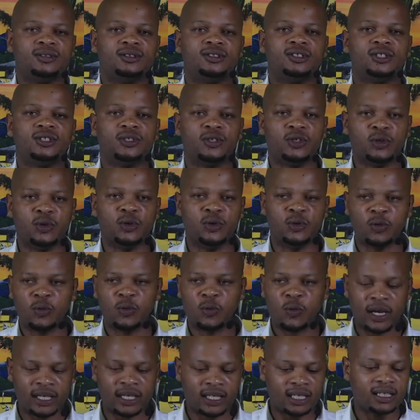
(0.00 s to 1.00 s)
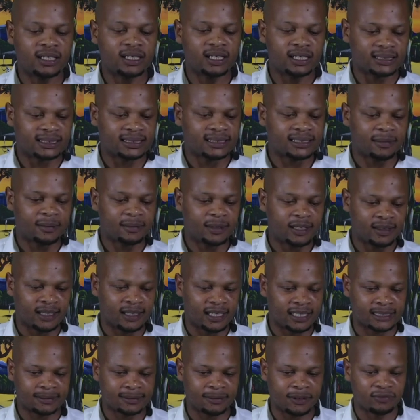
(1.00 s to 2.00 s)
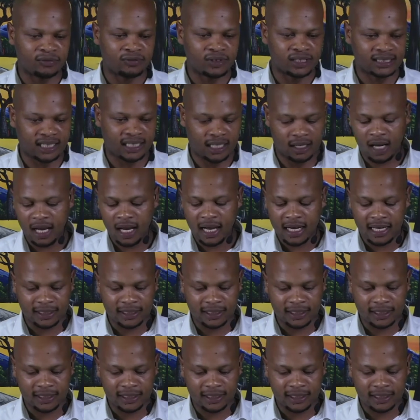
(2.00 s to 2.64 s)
to you when there's something that has been written.